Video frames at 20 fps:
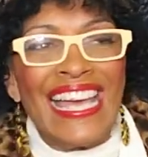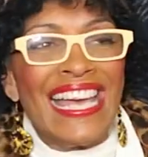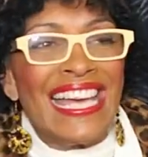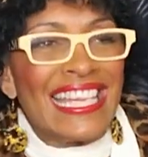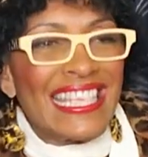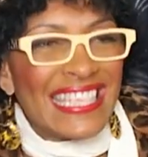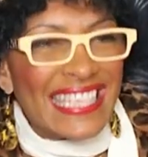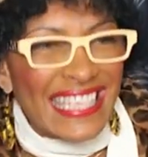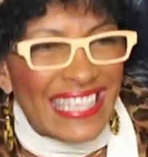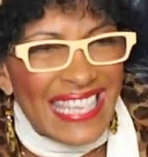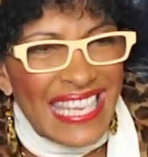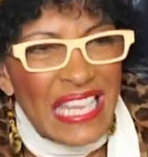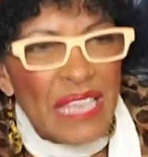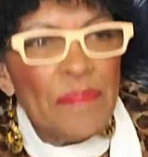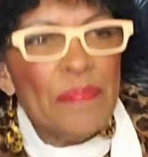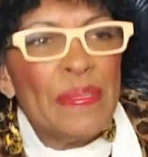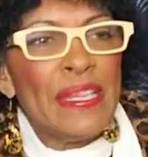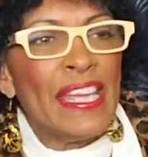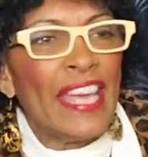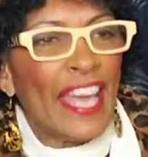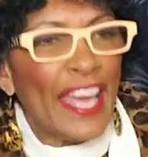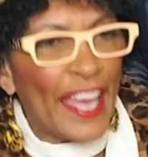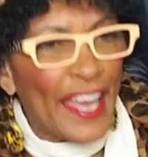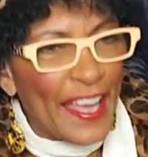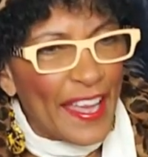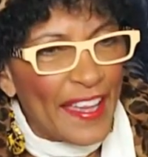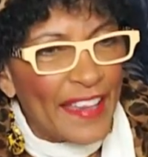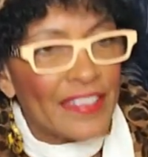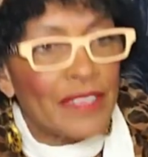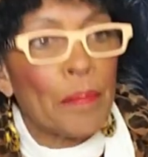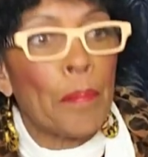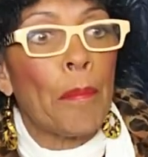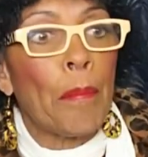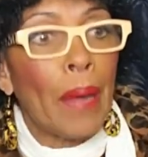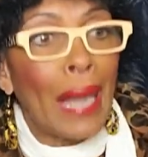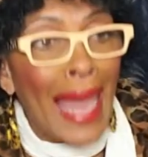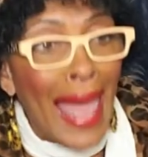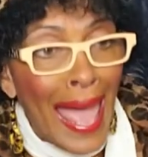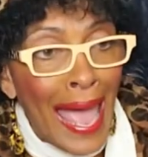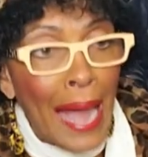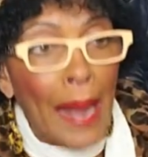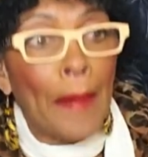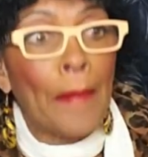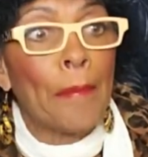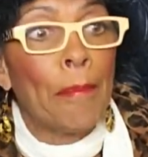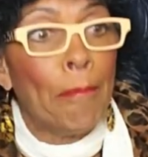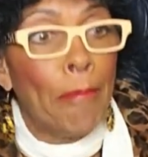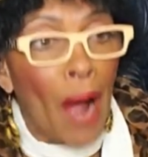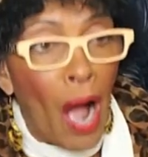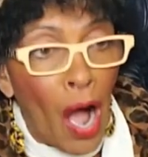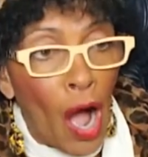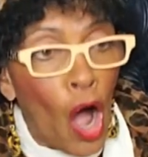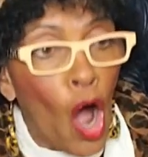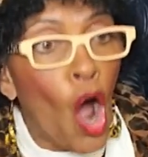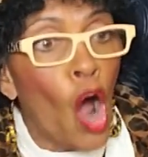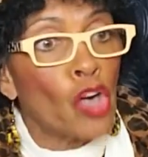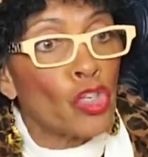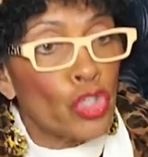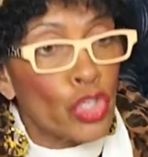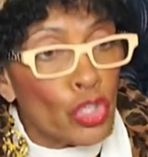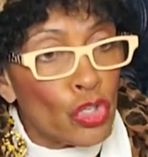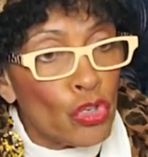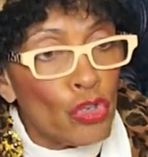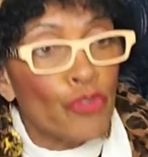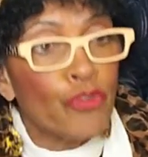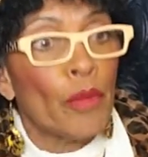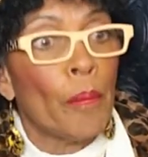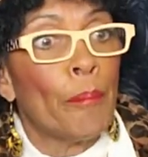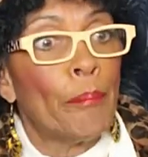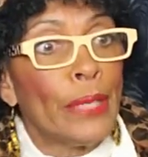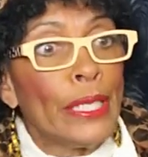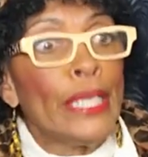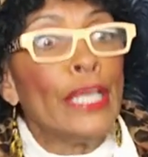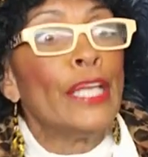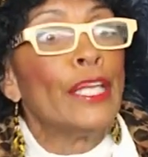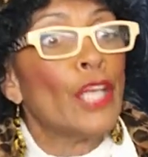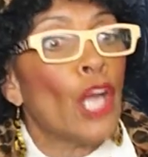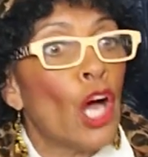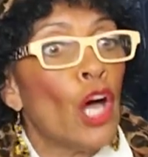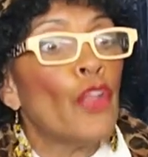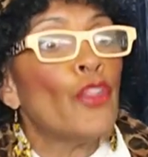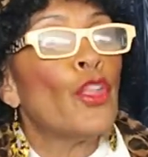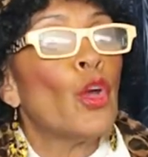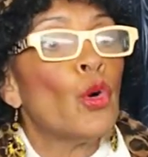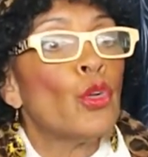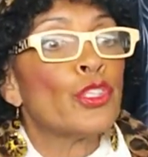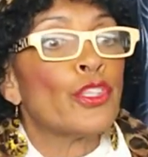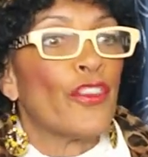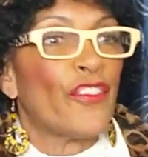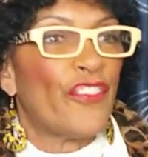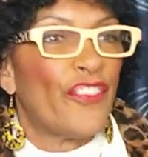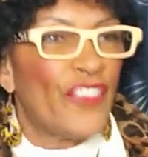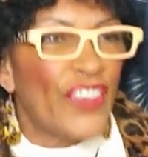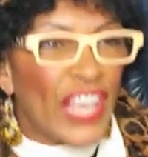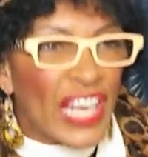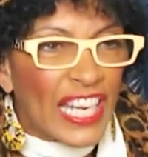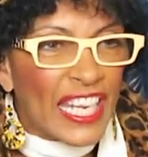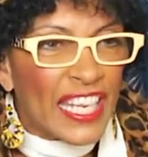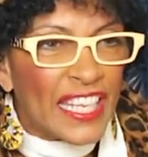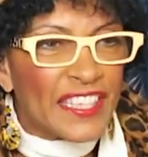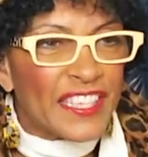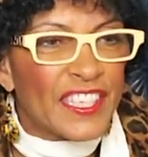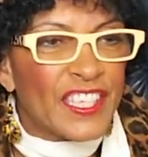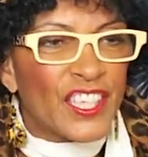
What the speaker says: CBS blackballed you from being on those affiliates,